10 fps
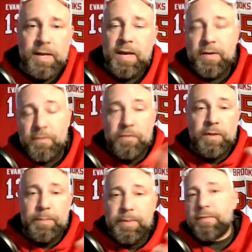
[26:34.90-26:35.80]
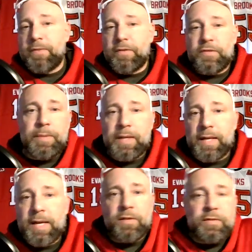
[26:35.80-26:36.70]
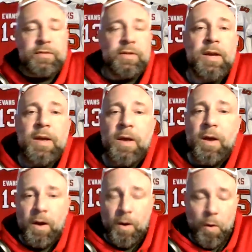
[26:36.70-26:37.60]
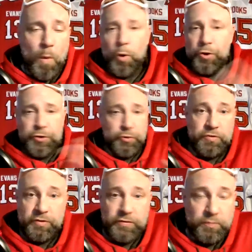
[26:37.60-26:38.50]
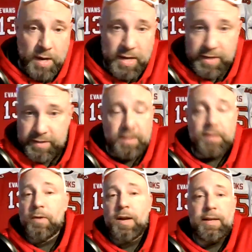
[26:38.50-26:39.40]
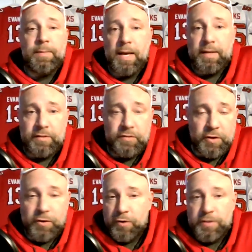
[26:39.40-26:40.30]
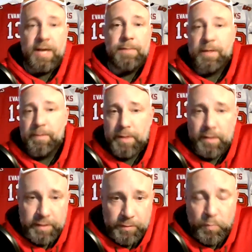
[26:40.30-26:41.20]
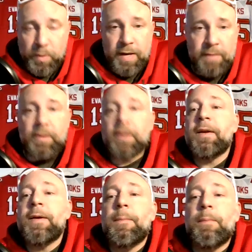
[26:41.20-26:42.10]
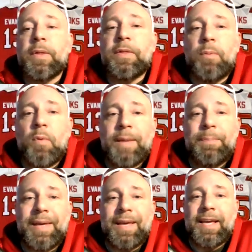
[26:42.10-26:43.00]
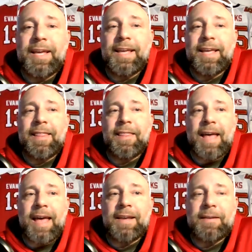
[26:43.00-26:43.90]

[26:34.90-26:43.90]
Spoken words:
flip that for something else. Or you just want a stud running back this year, or Ted McMillan, whatever. But the point being that